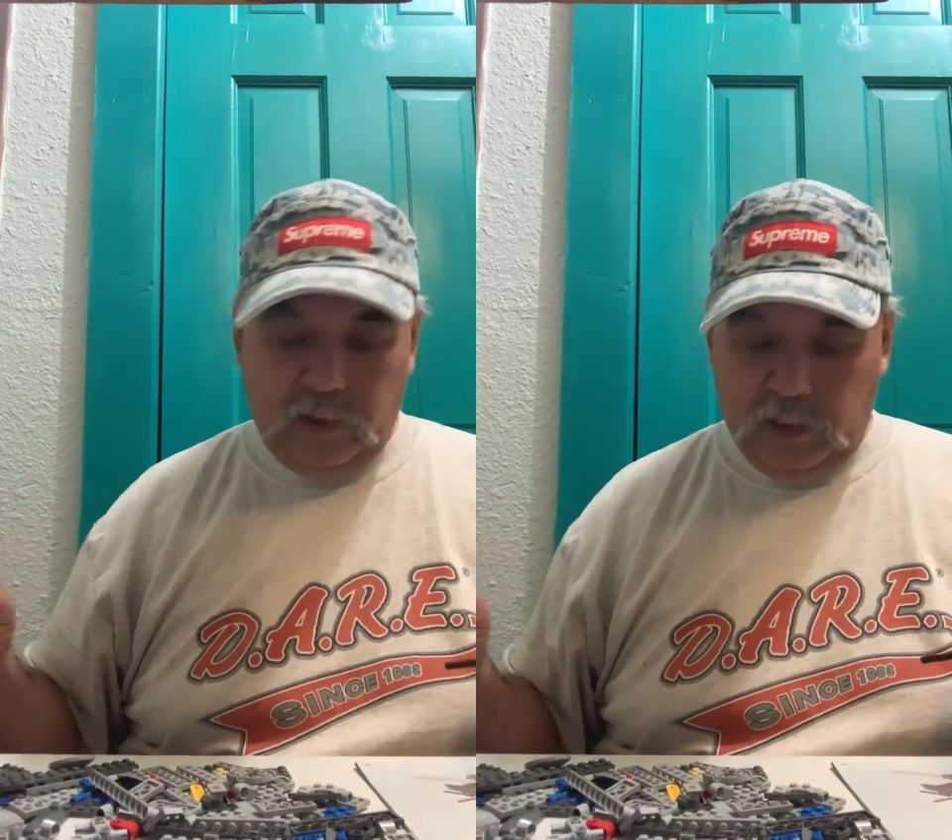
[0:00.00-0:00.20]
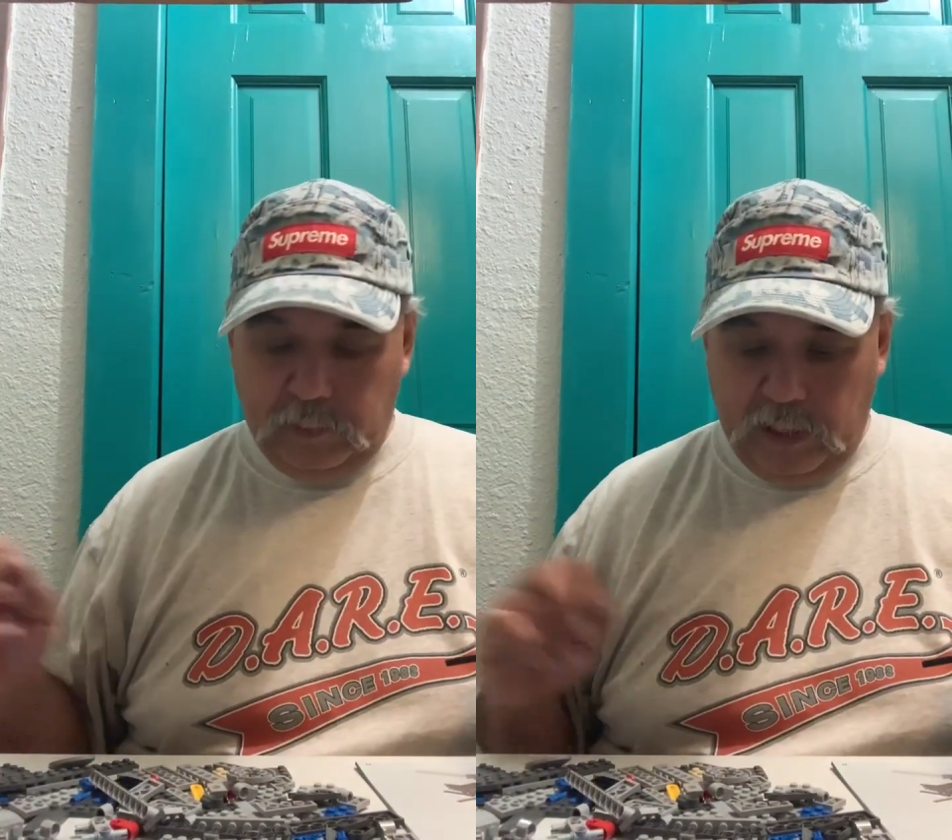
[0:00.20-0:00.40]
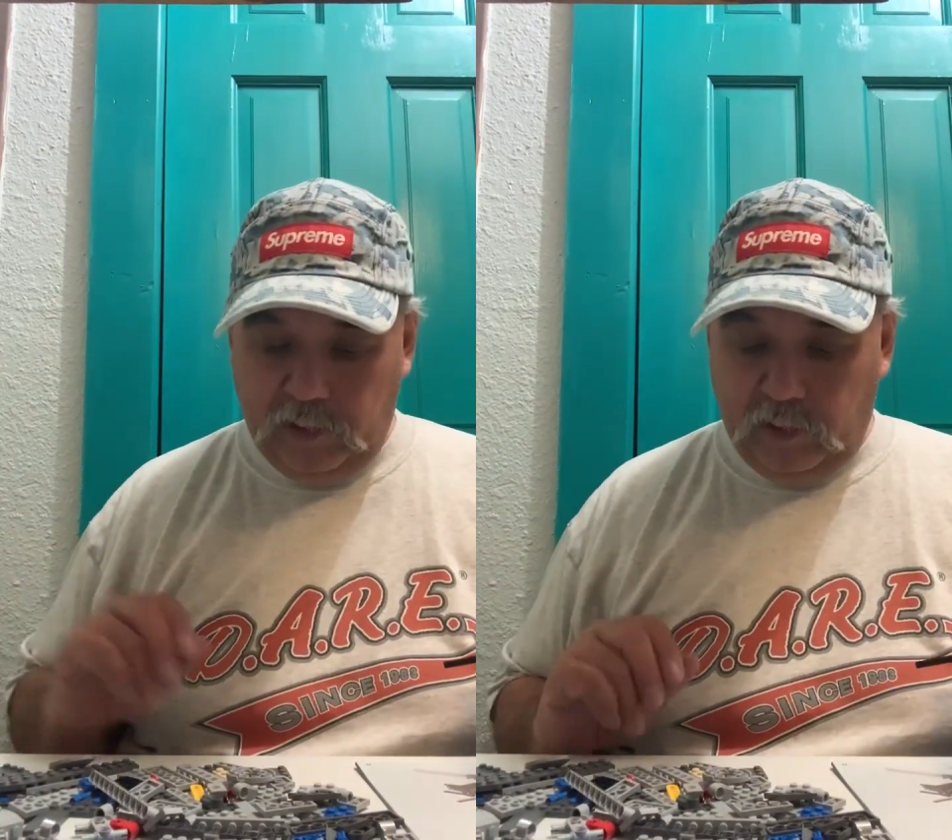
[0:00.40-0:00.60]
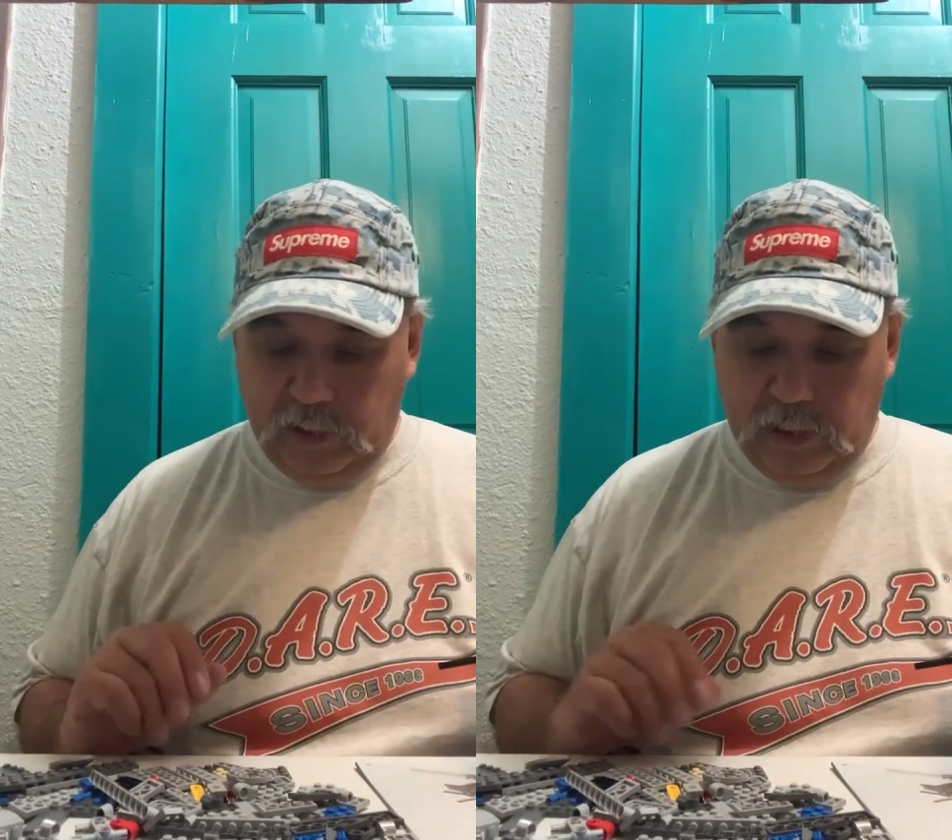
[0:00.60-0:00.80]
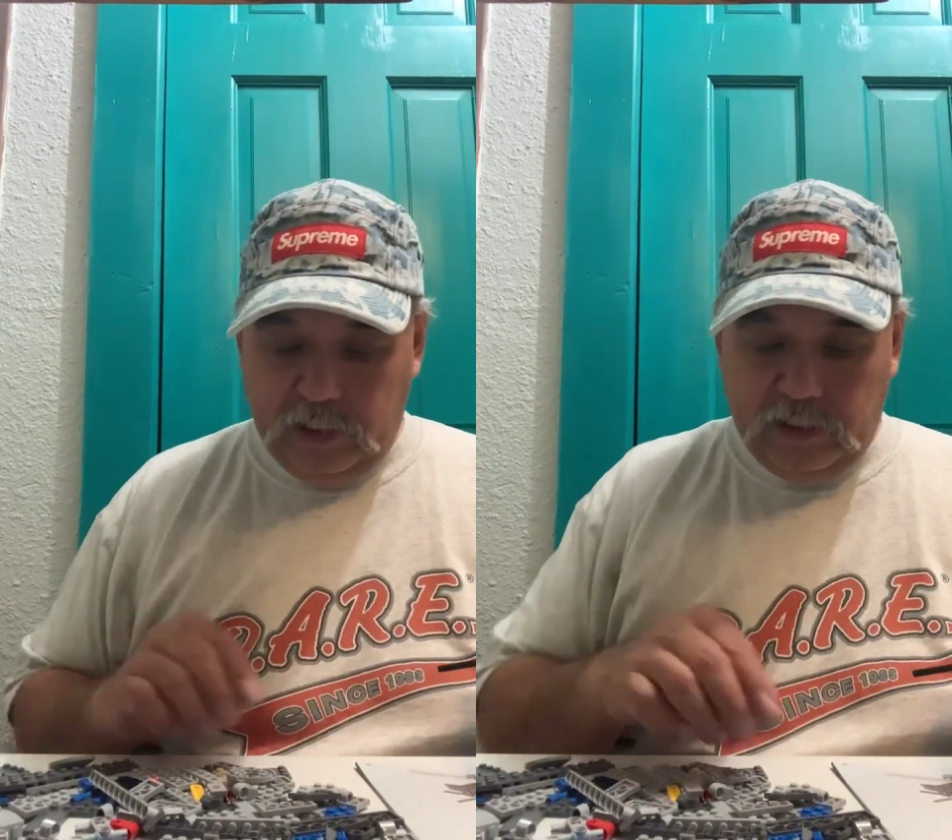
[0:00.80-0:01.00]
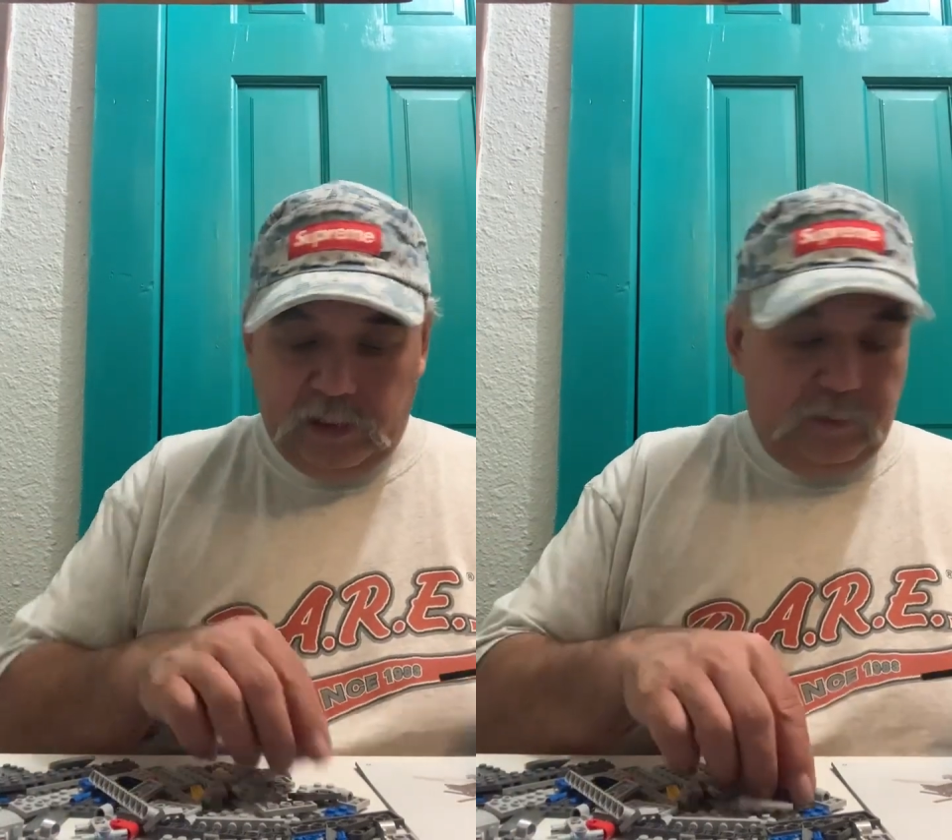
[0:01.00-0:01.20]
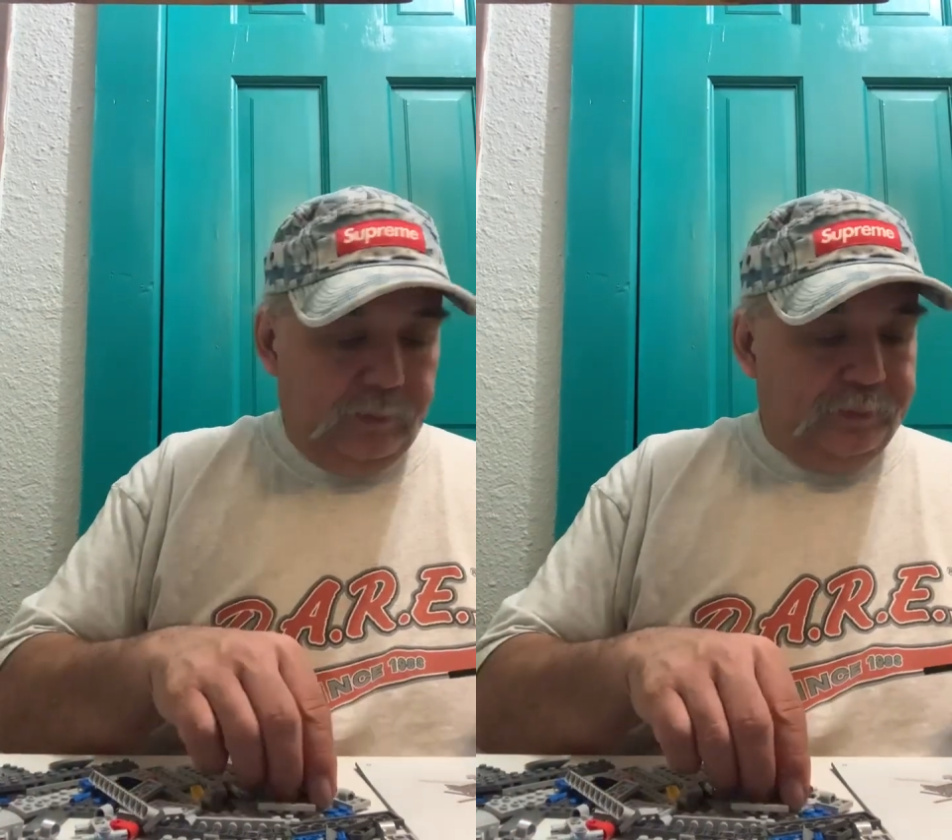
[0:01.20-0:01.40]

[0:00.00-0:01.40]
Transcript: really matter, I guess.